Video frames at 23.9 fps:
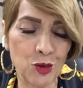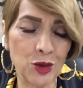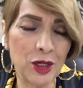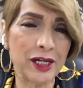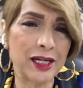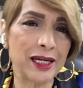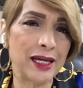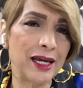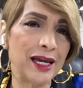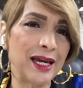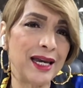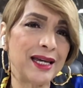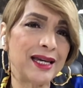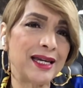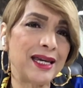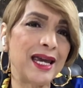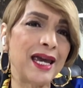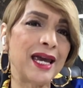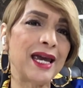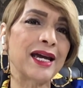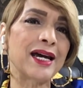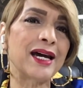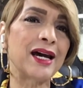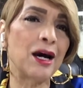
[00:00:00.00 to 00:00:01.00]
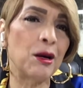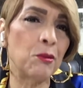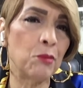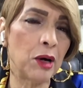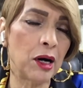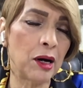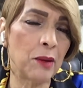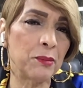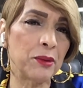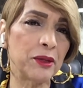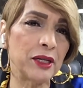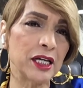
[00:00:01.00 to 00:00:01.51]
It, it can't come
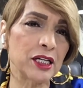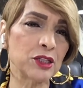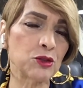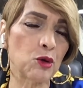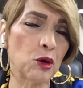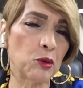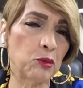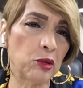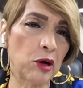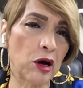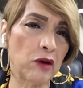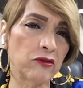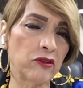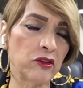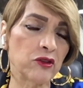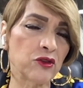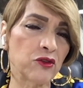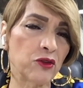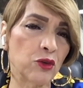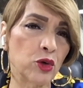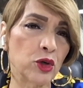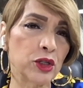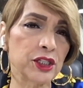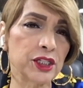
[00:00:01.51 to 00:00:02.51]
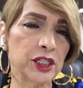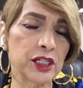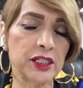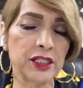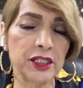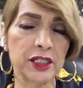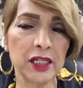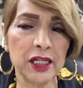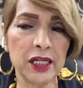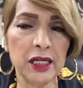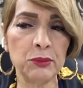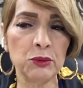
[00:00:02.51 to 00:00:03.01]
up. And that's why Proverbs 4 says
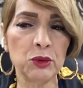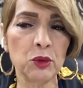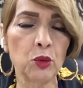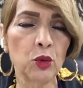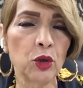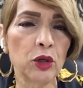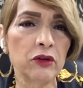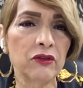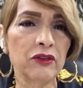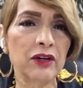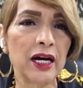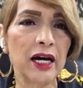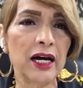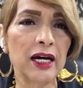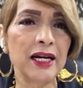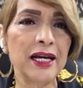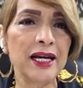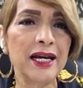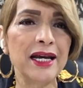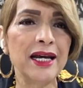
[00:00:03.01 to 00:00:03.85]
to keep the Word of God